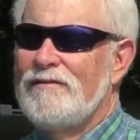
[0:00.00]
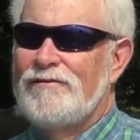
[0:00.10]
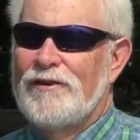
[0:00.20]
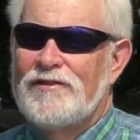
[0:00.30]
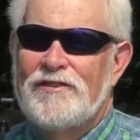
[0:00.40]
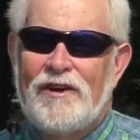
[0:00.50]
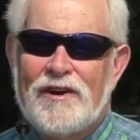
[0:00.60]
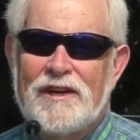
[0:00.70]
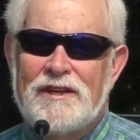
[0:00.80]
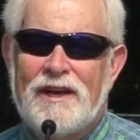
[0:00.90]
first
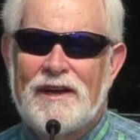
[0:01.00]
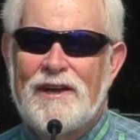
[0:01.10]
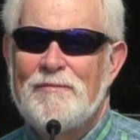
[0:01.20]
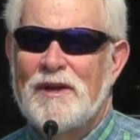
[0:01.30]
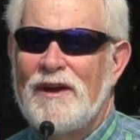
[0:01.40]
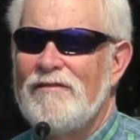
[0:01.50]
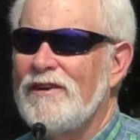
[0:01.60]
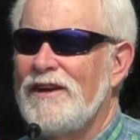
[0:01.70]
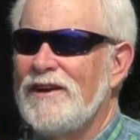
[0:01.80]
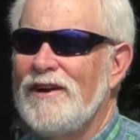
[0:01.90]
started uh, coming
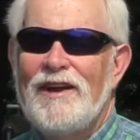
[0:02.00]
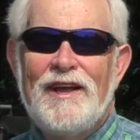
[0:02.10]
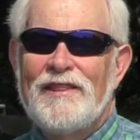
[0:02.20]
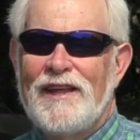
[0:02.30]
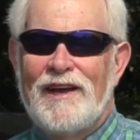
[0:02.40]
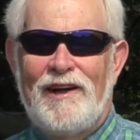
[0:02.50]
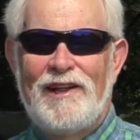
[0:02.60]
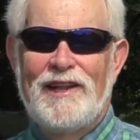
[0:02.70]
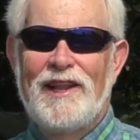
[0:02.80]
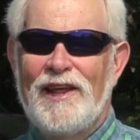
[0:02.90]
over here, they
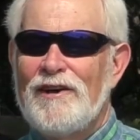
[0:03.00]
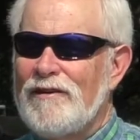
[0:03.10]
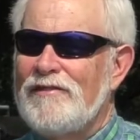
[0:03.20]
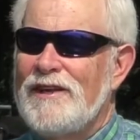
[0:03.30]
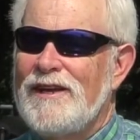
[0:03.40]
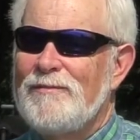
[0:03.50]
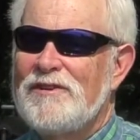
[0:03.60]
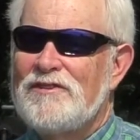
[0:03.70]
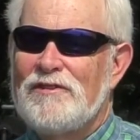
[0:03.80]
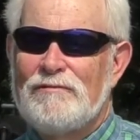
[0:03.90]
all loved the
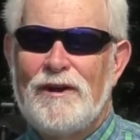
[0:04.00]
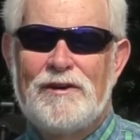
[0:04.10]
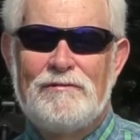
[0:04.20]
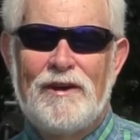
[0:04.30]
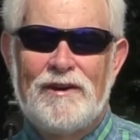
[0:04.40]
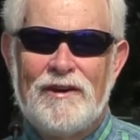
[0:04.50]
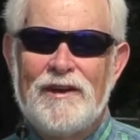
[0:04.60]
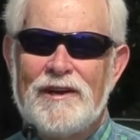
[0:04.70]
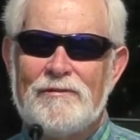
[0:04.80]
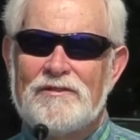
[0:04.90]
image of the Roadrunner,
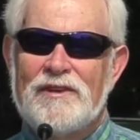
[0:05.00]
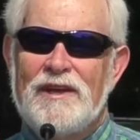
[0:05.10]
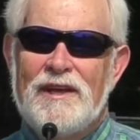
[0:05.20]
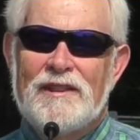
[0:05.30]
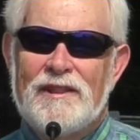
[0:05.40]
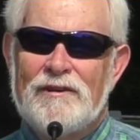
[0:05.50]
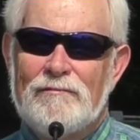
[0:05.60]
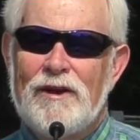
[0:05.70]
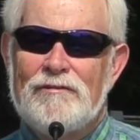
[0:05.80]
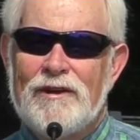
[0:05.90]
and it was the
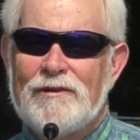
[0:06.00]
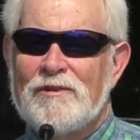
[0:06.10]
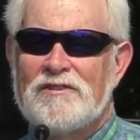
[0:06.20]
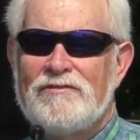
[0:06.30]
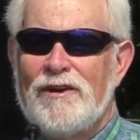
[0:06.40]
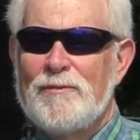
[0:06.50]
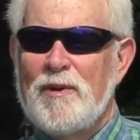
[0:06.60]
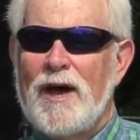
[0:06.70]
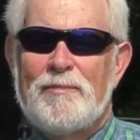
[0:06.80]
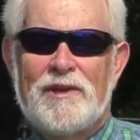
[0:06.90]
Roadrunner was a very
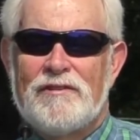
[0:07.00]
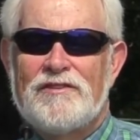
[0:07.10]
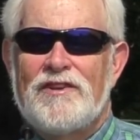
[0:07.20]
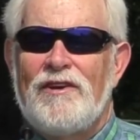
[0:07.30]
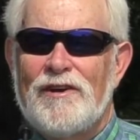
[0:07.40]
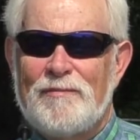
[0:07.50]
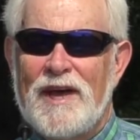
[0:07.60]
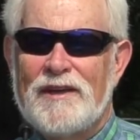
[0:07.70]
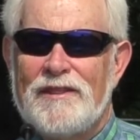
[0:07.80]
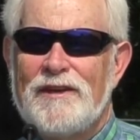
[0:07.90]
popular song
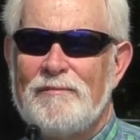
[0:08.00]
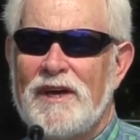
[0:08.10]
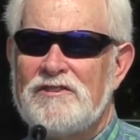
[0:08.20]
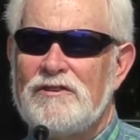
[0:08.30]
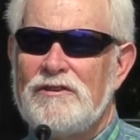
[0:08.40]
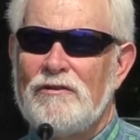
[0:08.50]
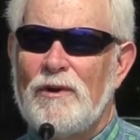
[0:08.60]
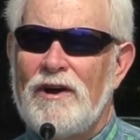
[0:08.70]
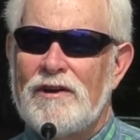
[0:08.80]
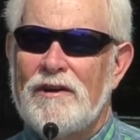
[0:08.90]
back then by Junior
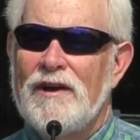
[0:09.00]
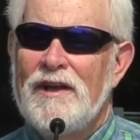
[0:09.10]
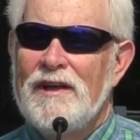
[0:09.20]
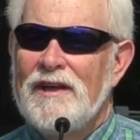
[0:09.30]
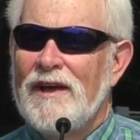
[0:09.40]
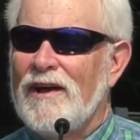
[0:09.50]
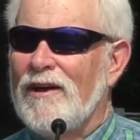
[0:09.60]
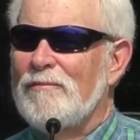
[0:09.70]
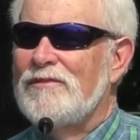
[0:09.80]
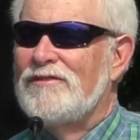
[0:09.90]
Walker.
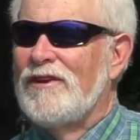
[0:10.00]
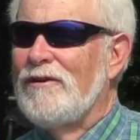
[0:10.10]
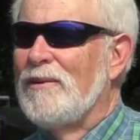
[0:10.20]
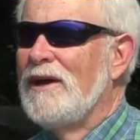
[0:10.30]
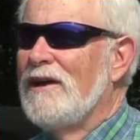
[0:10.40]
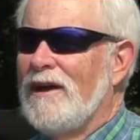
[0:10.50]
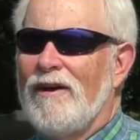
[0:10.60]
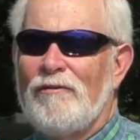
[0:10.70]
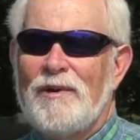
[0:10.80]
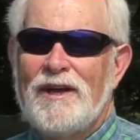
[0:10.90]
Uh, so
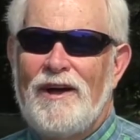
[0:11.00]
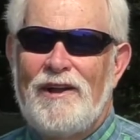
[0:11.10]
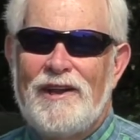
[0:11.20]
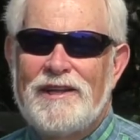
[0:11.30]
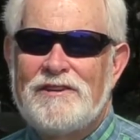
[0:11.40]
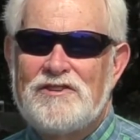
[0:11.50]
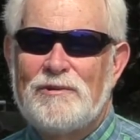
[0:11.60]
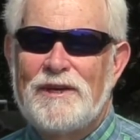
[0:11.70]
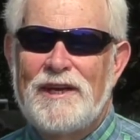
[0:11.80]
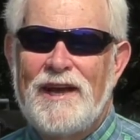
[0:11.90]
uh, we all
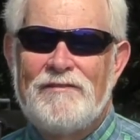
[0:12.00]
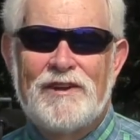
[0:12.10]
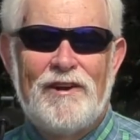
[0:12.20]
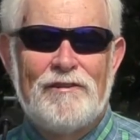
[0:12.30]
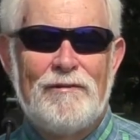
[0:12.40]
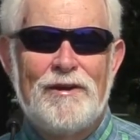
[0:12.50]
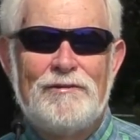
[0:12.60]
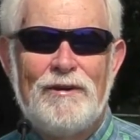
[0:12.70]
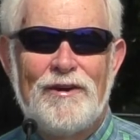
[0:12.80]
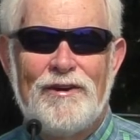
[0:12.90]
enjoyed having our
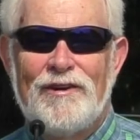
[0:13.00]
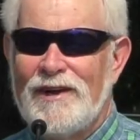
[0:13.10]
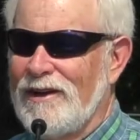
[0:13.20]
Roadrunner